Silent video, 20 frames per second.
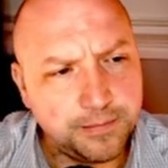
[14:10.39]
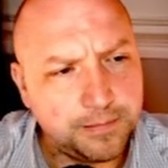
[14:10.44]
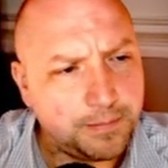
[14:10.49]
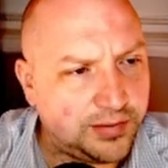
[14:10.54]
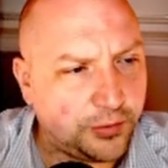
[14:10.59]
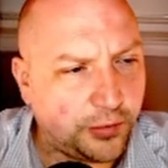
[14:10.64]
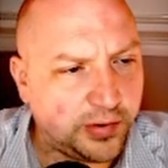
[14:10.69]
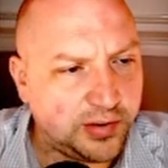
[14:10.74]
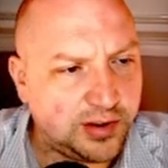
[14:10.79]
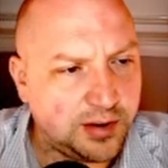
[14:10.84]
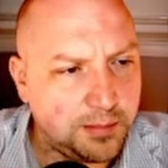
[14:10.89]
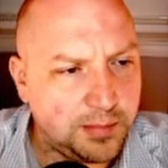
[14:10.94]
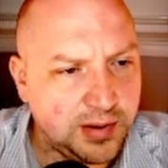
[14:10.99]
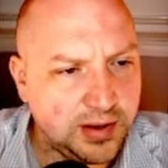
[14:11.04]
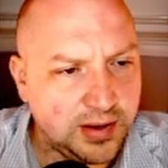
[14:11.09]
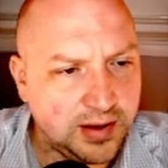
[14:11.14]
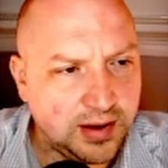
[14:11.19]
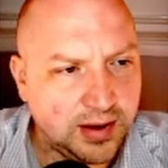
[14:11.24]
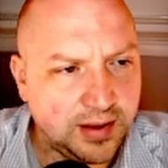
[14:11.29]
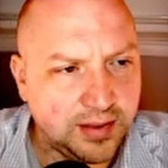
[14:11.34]
It's going to
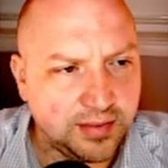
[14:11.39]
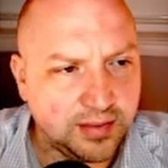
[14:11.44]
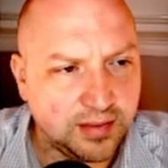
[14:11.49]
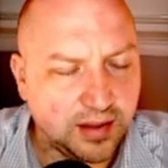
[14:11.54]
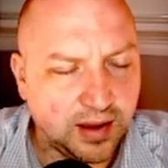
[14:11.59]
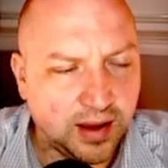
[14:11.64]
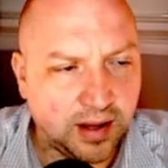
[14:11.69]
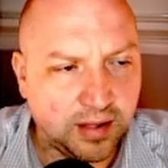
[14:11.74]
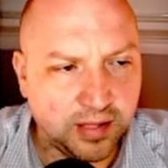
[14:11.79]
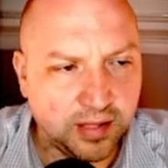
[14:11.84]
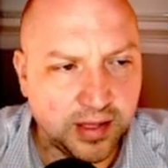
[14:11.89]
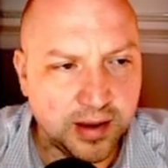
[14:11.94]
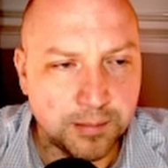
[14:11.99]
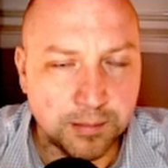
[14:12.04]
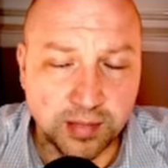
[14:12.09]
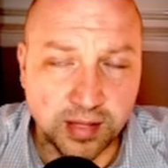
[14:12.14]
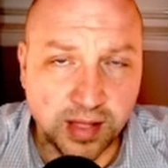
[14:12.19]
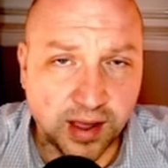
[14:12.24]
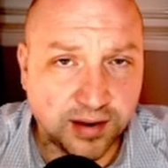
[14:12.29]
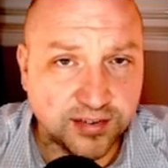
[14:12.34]
be in
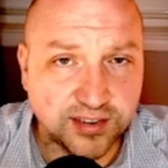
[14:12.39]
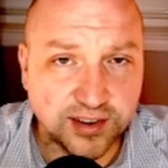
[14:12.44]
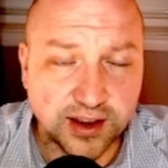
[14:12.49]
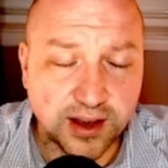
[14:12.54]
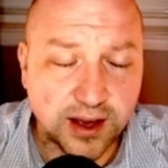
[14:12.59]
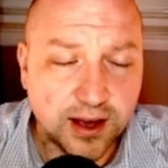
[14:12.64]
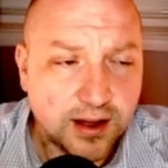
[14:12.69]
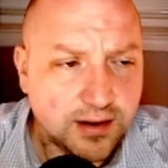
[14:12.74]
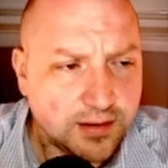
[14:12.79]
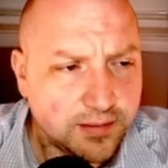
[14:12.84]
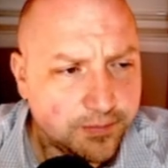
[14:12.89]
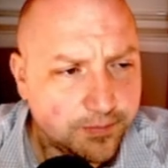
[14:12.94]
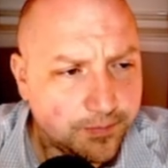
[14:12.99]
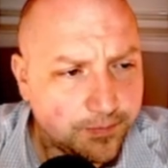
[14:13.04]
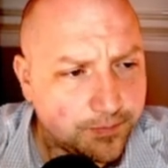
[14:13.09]
LM lexicon.